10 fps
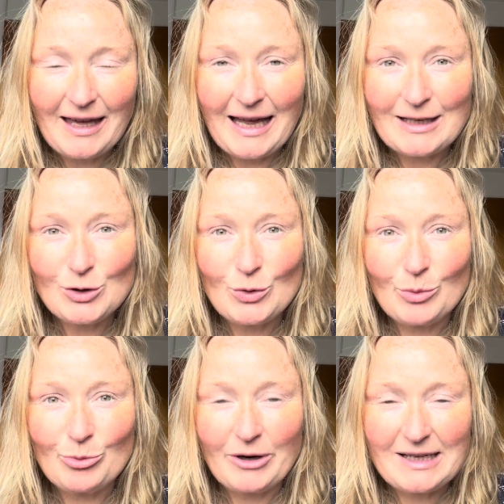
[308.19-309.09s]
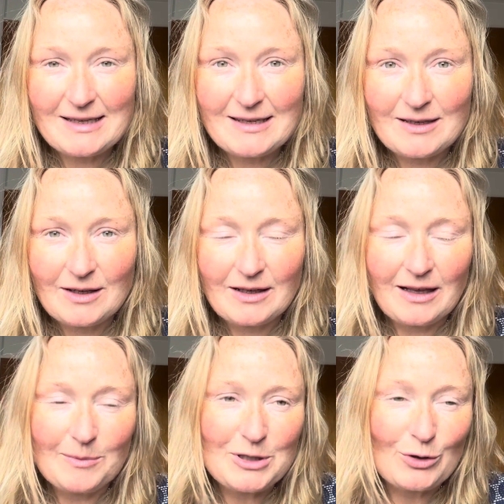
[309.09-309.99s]
and to embrace
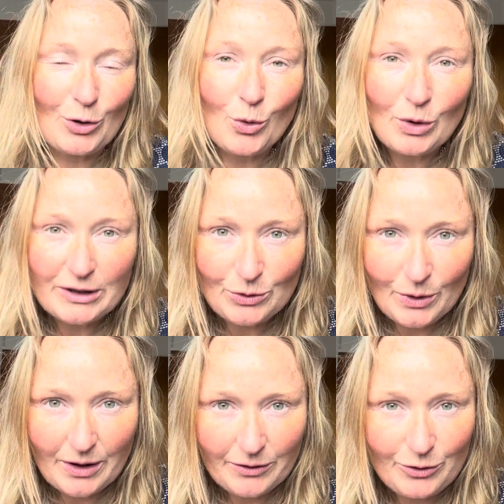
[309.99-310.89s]
I mean, you can call it New Earth,